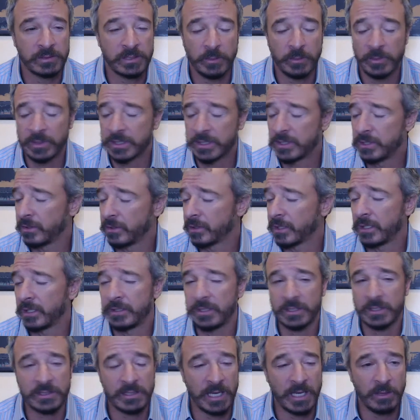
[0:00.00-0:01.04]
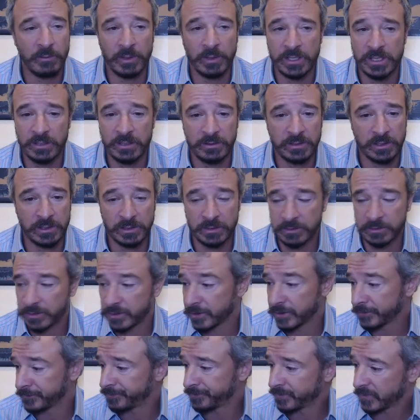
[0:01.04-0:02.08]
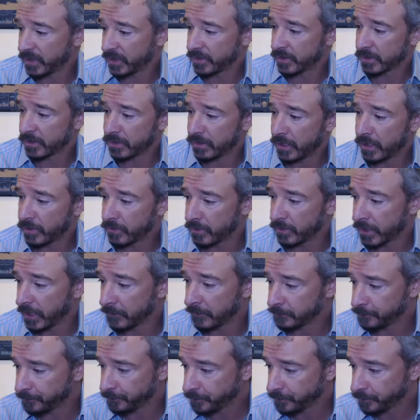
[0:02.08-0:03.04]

Someone's still gonna dislike what you do. So that's just the nature of the game.